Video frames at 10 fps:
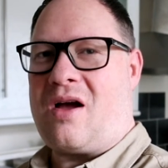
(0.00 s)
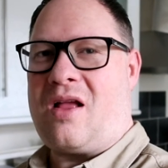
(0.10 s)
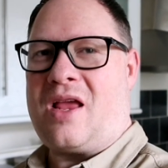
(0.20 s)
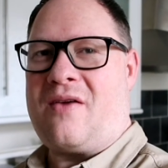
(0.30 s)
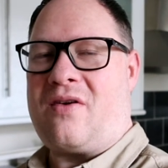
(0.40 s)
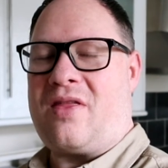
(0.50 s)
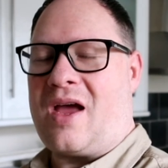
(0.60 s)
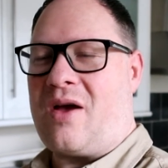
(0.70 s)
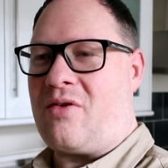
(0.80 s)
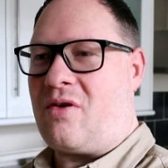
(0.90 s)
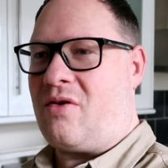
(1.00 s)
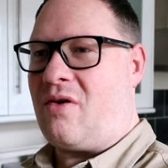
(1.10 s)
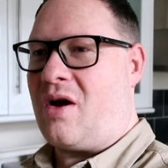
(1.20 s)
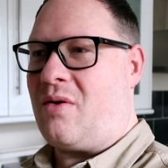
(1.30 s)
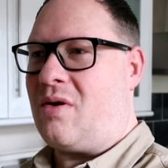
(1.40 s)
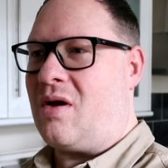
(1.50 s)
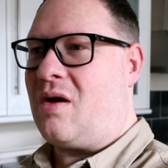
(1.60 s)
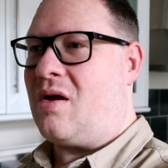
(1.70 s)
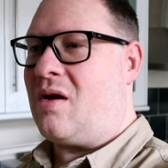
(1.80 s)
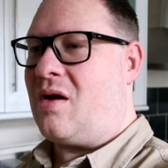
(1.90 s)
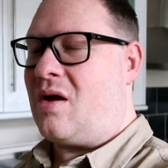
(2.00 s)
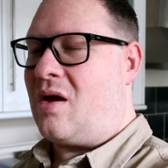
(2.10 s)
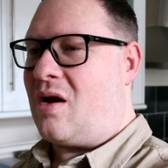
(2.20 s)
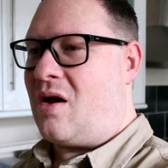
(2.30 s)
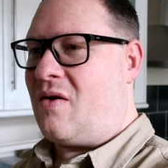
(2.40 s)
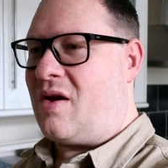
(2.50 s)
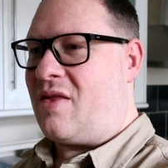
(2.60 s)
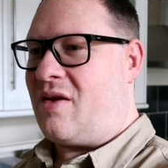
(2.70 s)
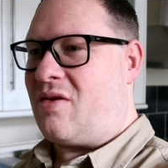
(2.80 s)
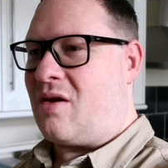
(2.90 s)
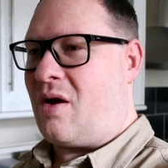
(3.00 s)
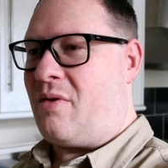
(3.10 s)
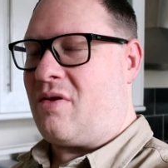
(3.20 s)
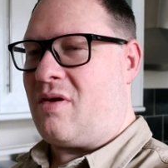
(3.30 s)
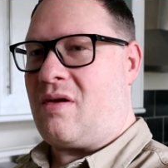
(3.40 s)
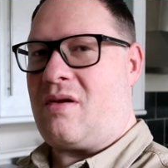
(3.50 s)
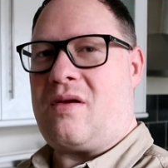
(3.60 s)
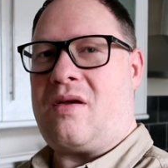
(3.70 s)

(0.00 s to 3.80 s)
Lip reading: I can't leave her in the house on her own or anything, so going to